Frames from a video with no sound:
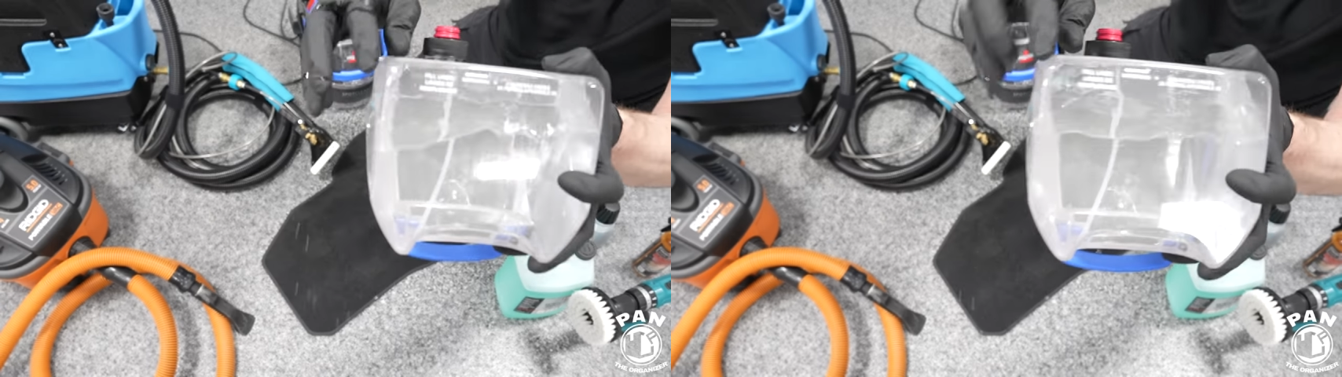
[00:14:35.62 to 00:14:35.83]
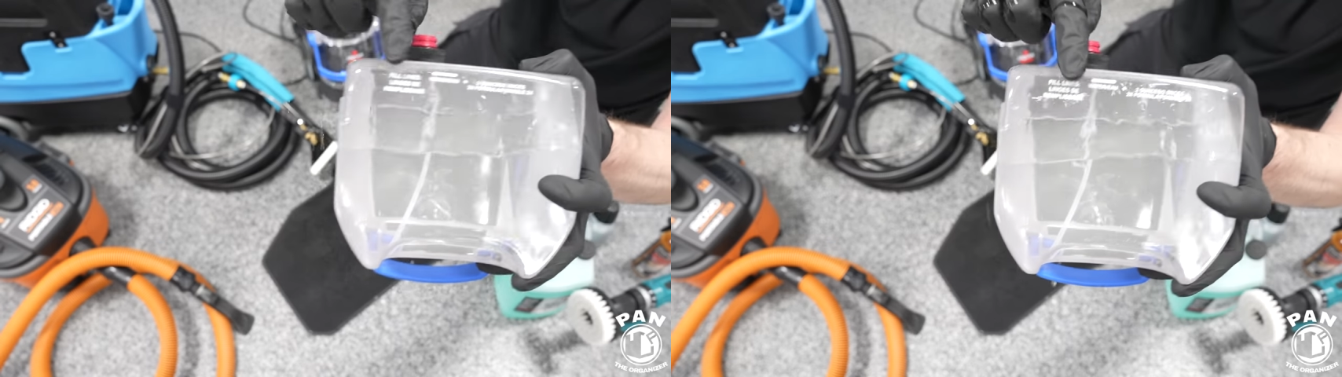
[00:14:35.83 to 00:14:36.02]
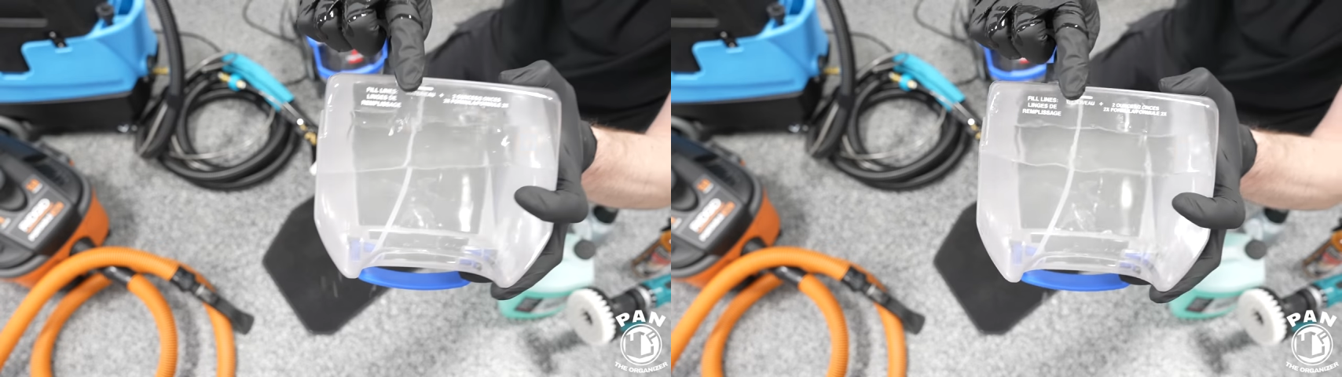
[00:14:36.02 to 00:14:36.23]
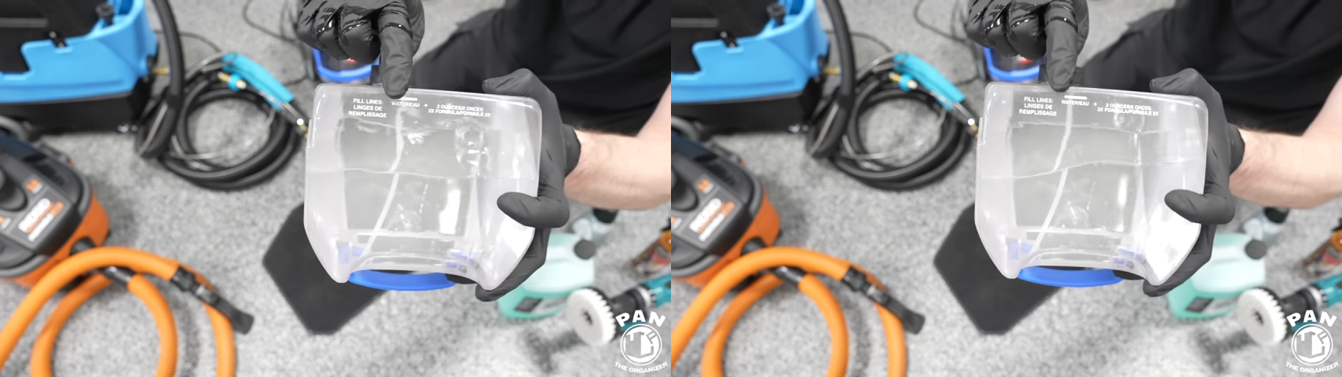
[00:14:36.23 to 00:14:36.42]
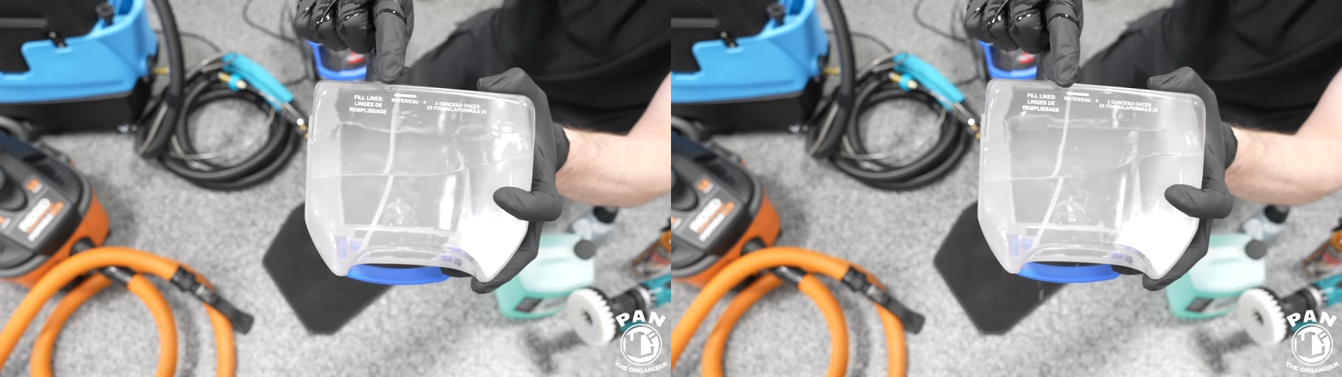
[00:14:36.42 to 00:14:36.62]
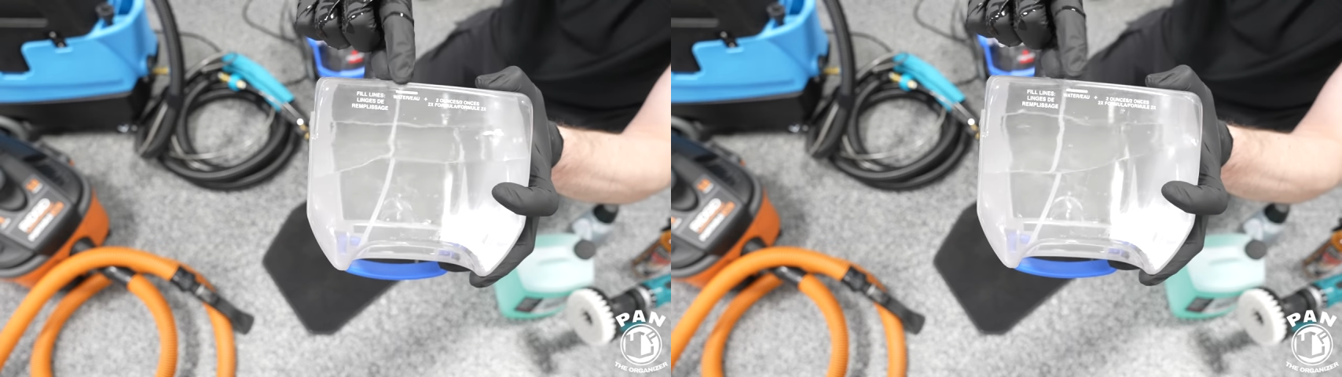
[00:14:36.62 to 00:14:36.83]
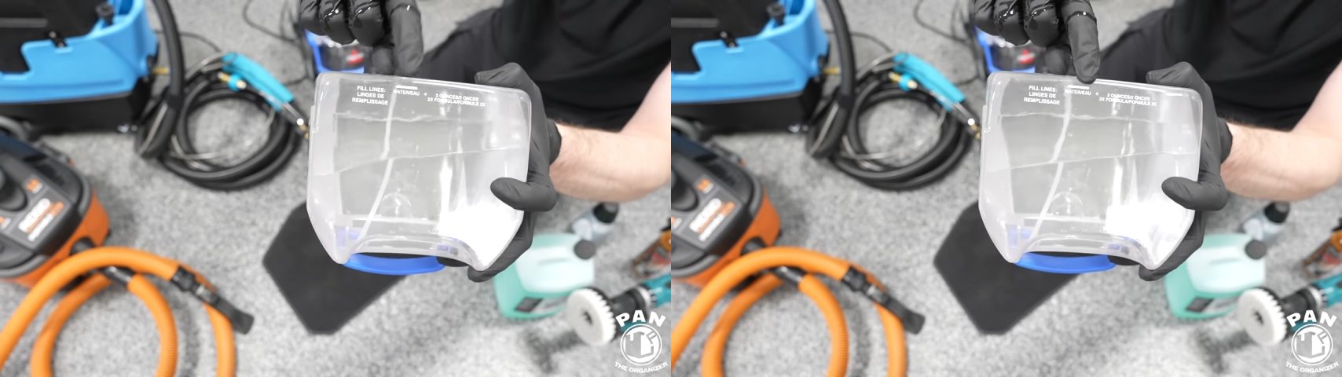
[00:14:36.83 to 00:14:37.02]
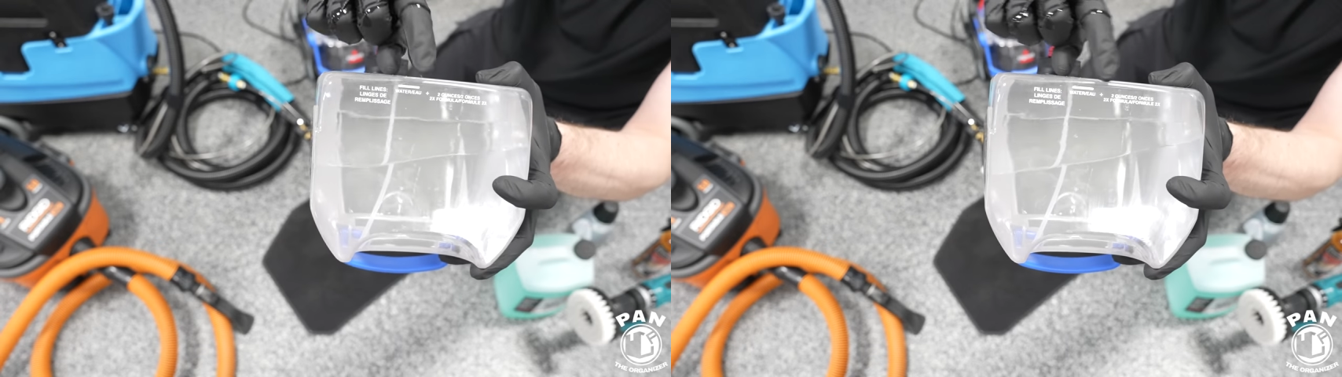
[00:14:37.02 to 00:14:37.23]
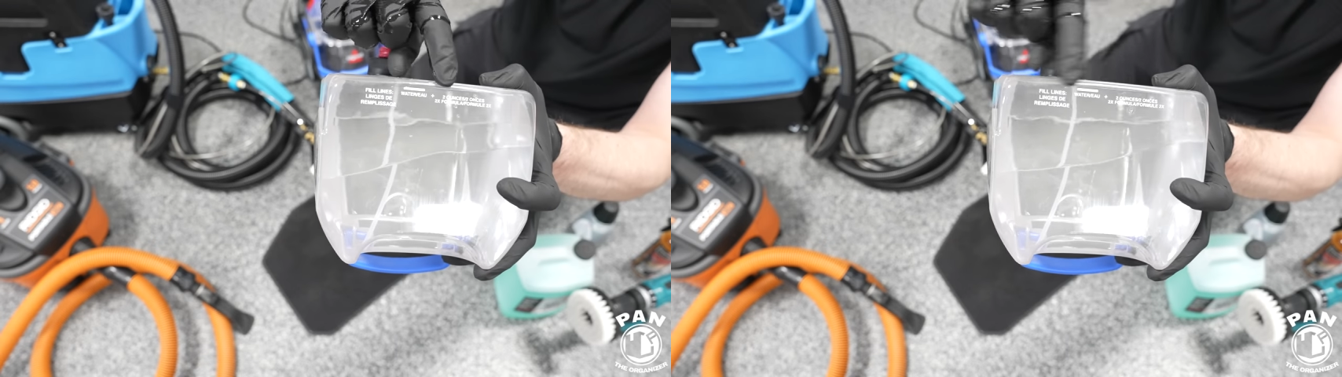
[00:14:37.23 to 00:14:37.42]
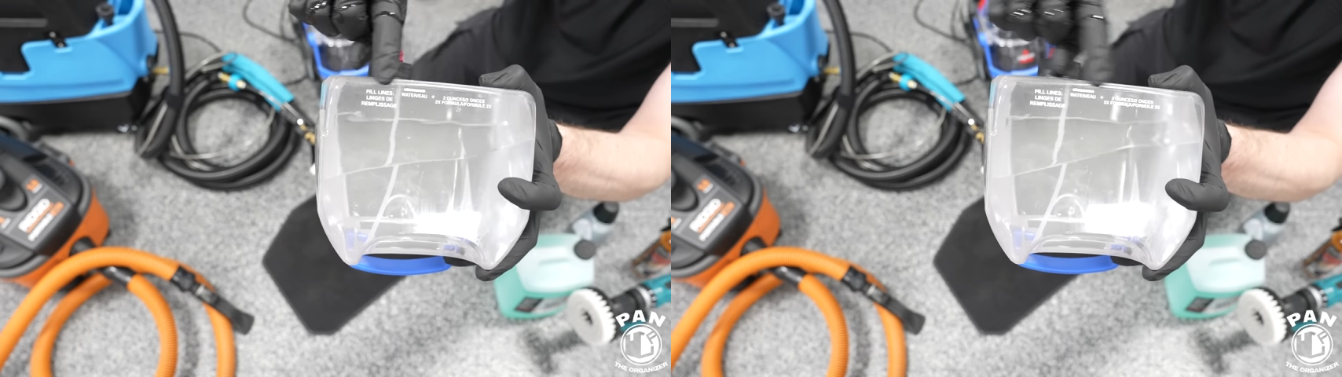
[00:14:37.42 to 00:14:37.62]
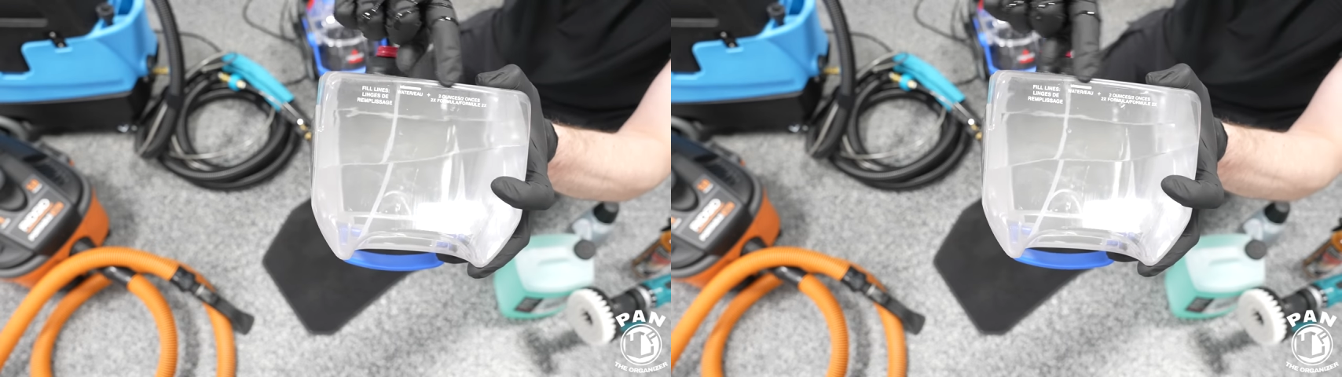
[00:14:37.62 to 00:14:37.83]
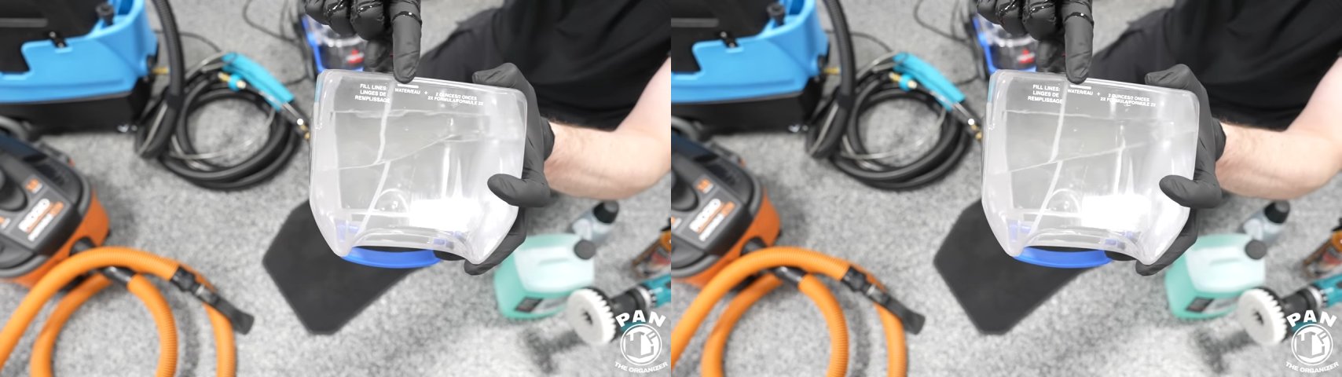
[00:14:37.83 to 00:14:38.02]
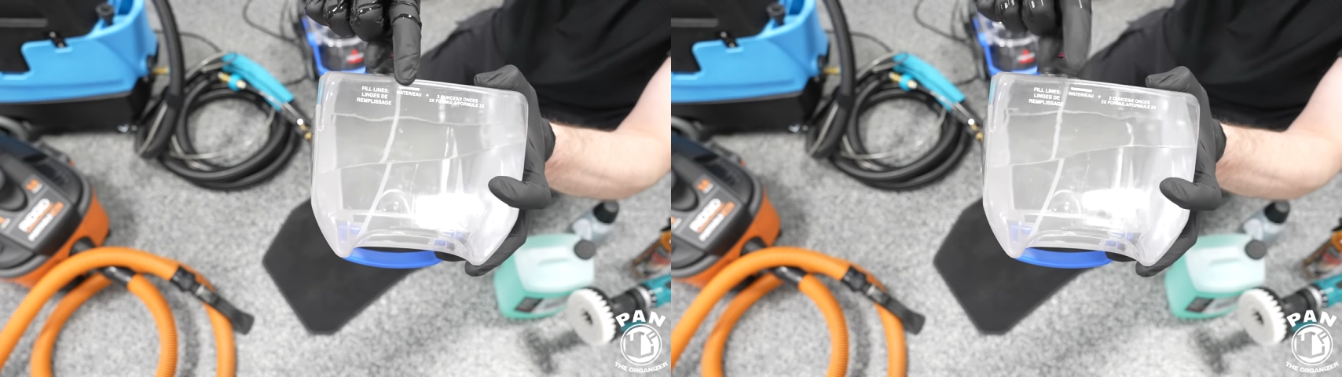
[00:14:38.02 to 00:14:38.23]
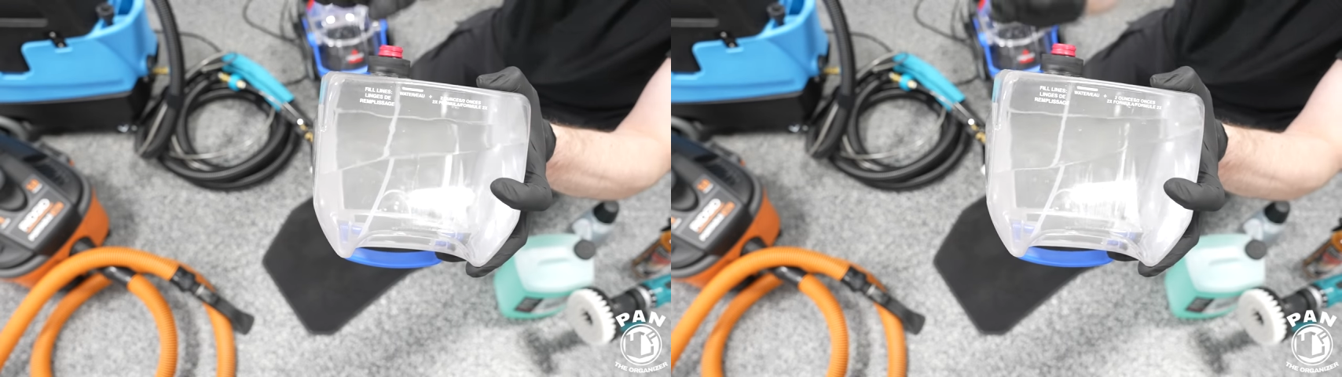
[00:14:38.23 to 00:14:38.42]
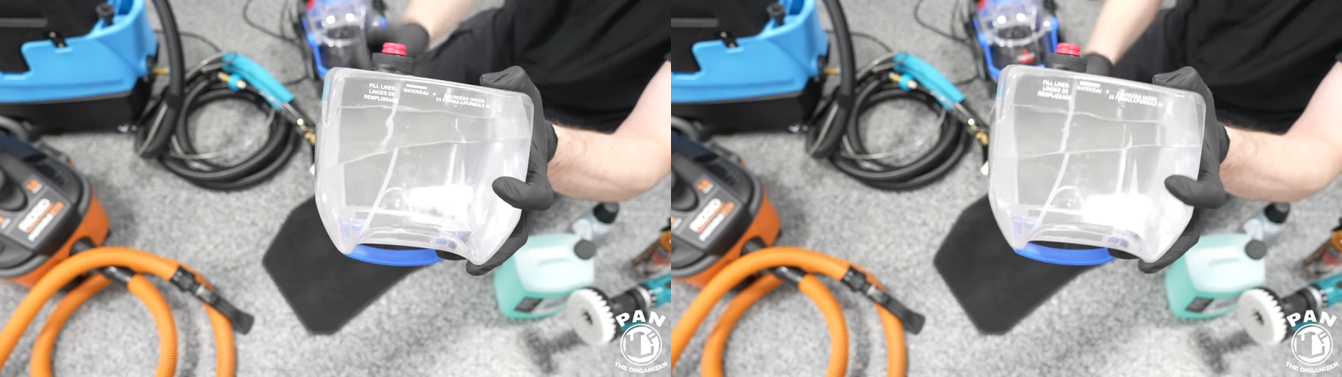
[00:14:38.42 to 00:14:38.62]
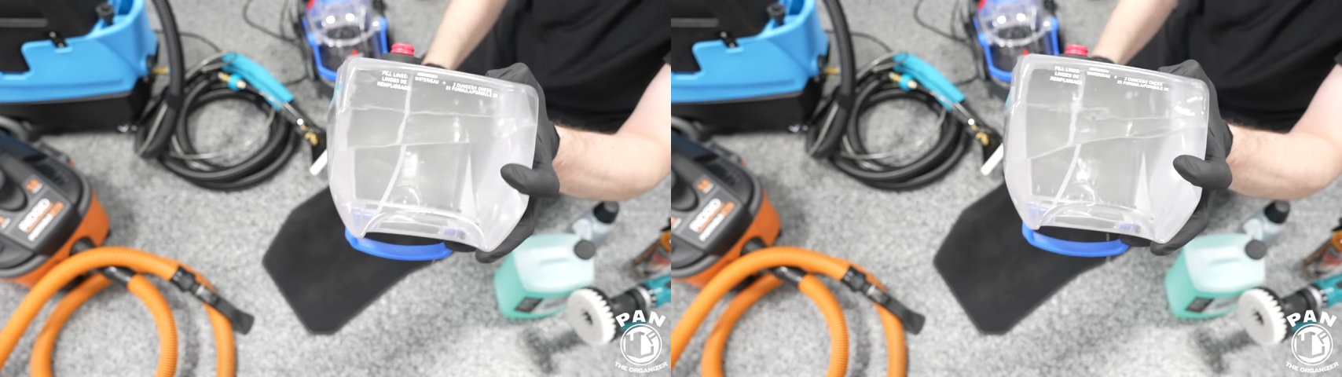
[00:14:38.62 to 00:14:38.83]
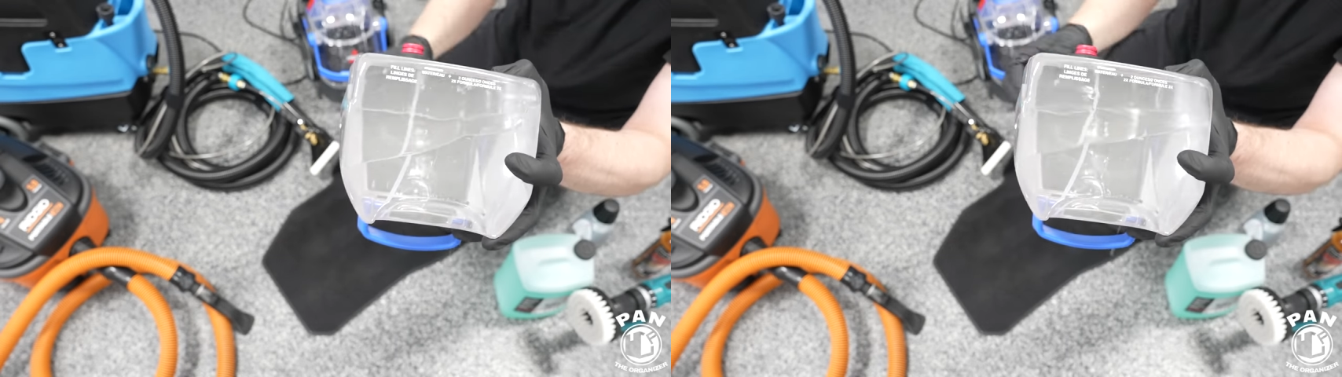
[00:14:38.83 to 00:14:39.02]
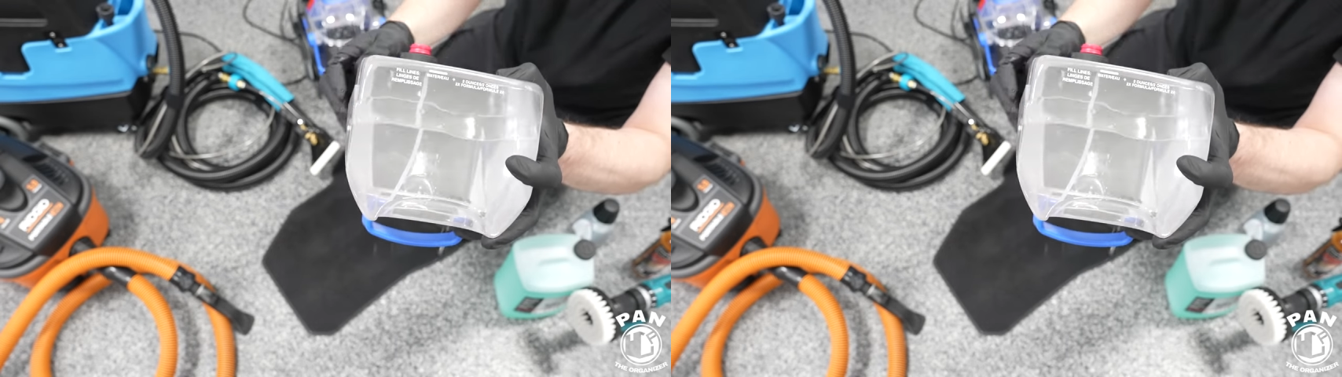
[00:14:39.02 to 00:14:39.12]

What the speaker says: [unreadable: no face in view]